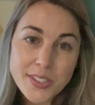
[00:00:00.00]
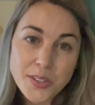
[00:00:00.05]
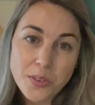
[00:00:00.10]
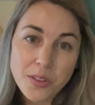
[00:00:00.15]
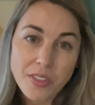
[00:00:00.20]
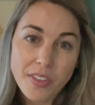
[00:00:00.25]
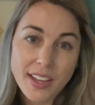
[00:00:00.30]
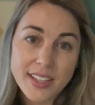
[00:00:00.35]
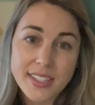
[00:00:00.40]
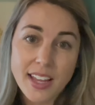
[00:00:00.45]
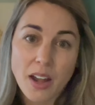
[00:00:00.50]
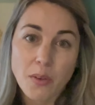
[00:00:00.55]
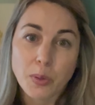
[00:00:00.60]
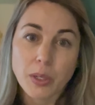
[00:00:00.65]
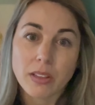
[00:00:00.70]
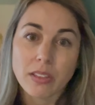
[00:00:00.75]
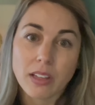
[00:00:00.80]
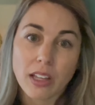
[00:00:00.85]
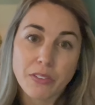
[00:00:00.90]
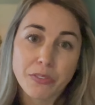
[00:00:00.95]
are the things I
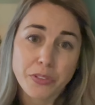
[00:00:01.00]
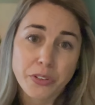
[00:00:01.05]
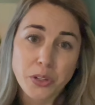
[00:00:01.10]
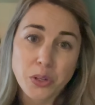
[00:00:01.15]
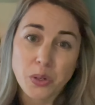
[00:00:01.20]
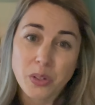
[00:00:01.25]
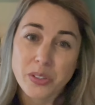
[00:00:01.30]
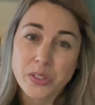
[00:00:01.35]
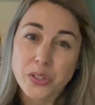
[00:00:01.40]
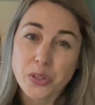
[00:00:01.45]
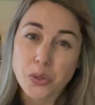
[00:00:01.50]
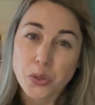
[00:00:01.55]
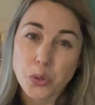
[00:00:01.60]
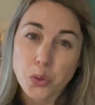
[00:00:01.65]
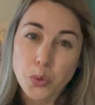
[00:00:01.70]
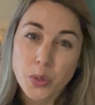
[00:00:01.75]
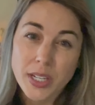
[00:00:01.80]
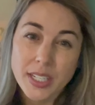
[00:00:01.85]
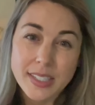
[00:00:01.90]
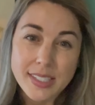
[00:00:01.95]
would love for you
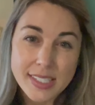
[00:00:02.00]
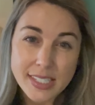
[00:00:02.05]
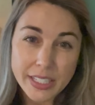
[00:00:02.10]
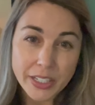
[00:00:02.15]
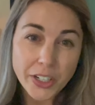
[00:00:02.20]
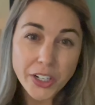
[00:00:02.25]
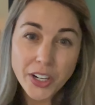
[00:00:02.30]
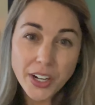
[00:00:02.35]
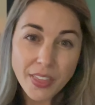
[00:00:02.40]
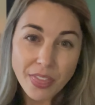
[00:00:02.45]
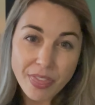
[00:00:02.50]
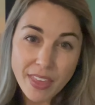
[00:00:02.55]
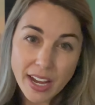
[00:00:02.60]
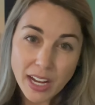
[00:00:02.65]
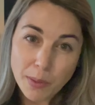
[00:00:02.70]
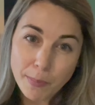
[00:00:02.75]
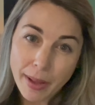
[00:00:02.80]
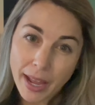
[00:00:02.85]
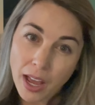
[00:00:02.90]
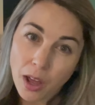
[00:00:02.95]
to consider and think
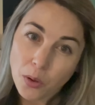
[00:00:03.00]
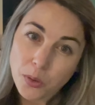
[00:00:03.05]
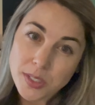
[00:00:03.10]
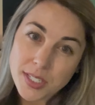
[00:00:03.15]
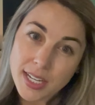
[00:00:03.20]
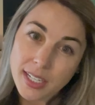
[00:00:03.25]
about